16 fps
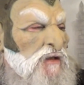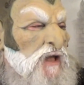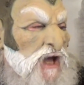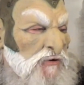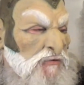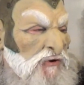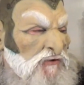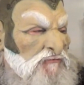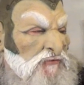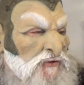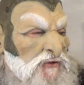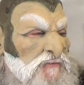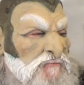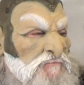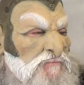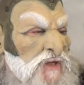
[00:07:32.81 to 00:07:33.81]

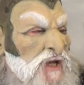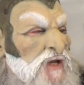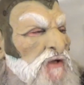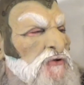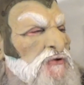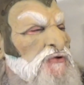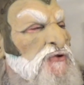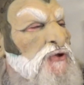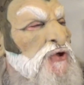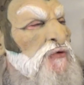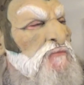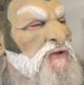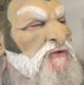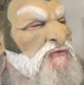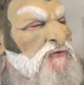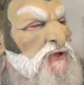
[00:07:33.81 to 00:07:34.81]
However,
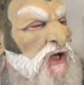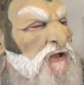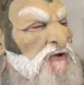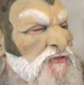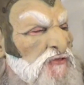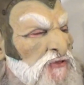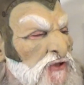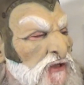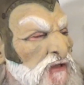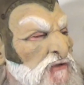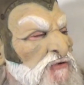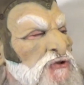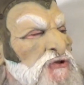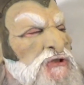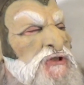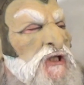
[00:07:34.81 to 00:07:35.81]
doom is not a thing
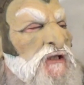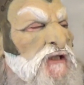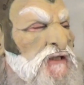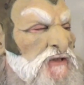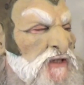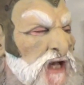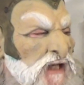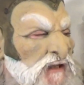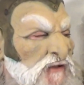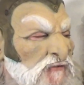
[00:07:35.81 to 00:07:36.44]
to dilly-dally